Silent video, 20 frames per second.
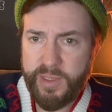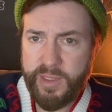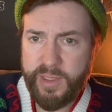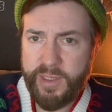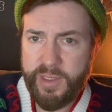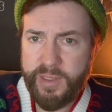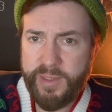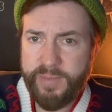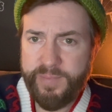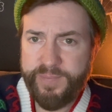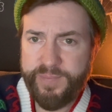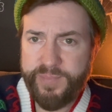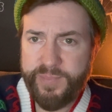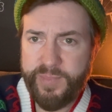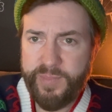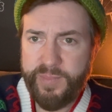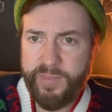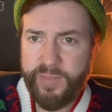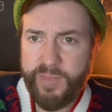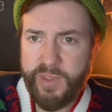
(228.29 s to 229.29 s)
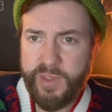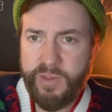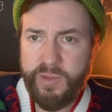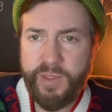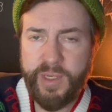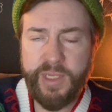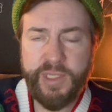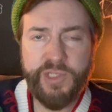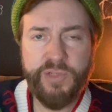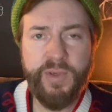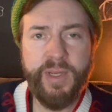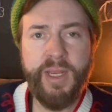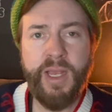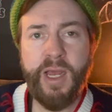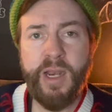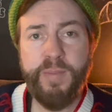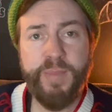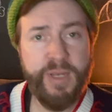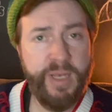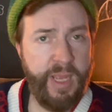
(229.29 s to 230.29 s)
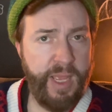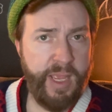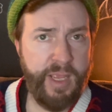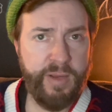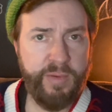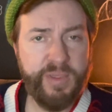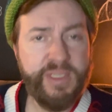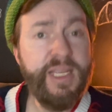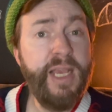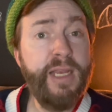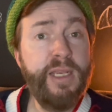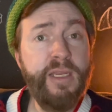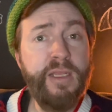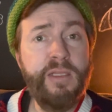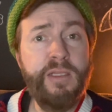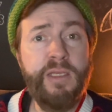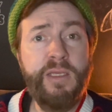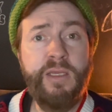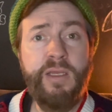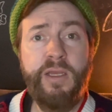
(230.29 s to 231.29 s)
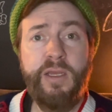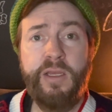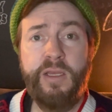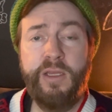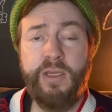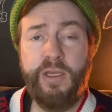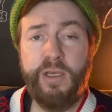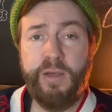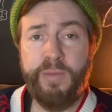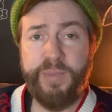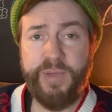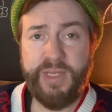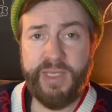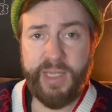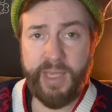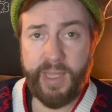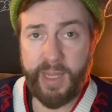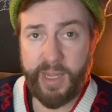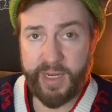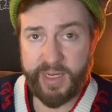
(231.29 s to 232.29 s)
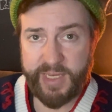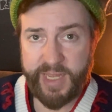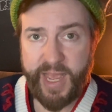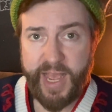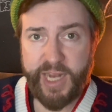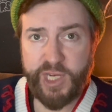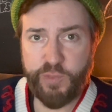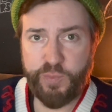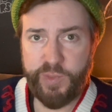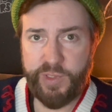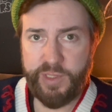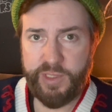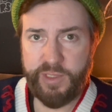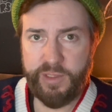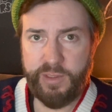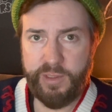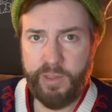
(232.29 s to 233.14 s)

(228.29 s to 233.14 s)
Okay, so I got a bidet. Well, technically, a bidet attachment.